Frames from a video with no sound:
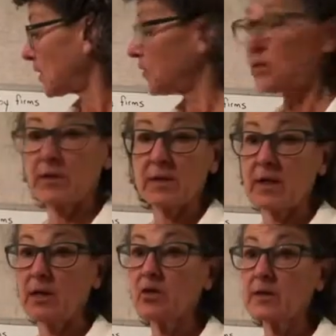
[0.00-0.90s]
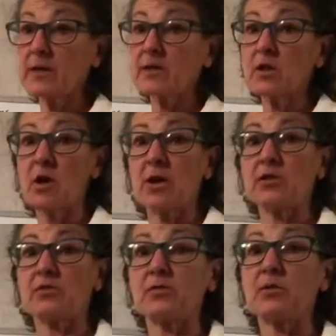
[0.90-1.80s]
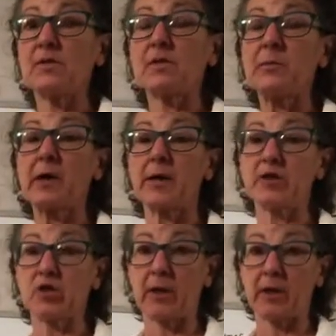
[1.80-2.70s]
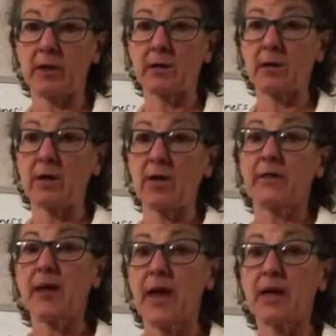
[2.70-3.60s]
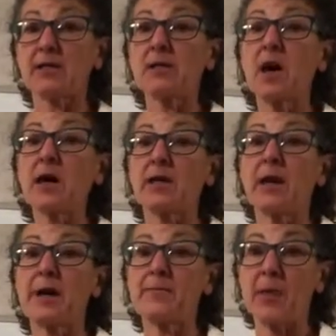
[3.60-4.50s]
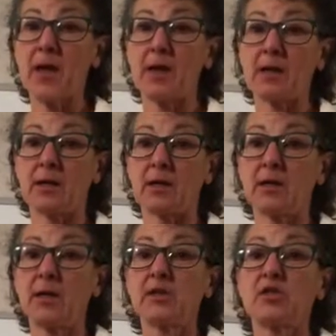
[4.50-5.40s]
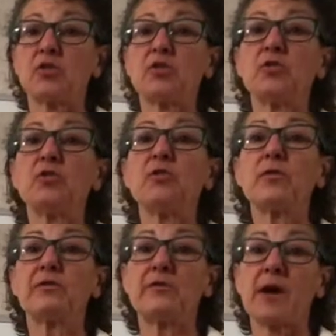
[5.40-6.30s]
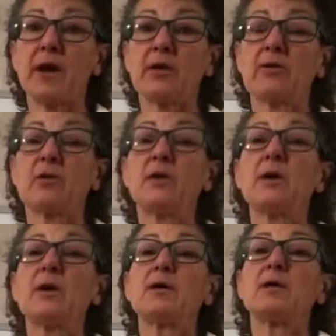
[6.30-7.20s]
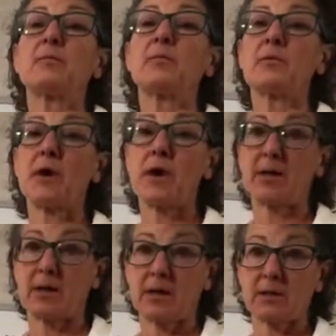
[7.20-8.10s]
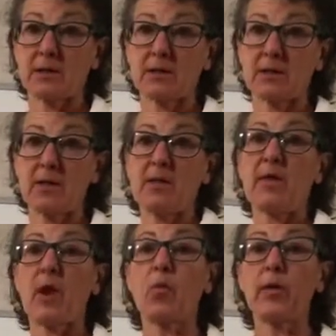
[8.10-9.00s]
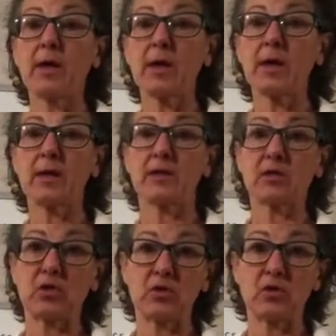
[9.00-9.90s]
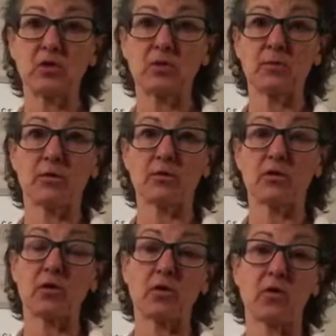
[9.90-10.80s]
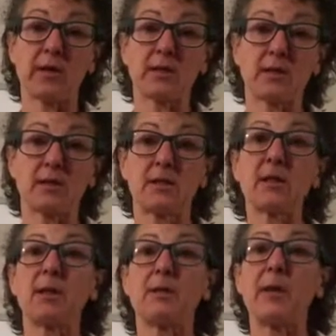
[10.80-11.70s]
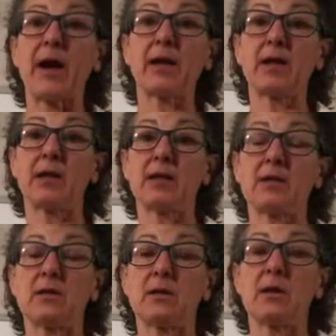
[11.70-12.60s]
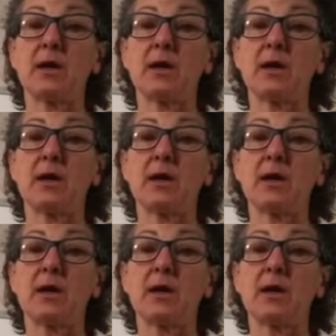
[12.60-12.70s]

There is an increased cost through the supply chain that has not yet made it to the final product that we as consumers are going to see. Back in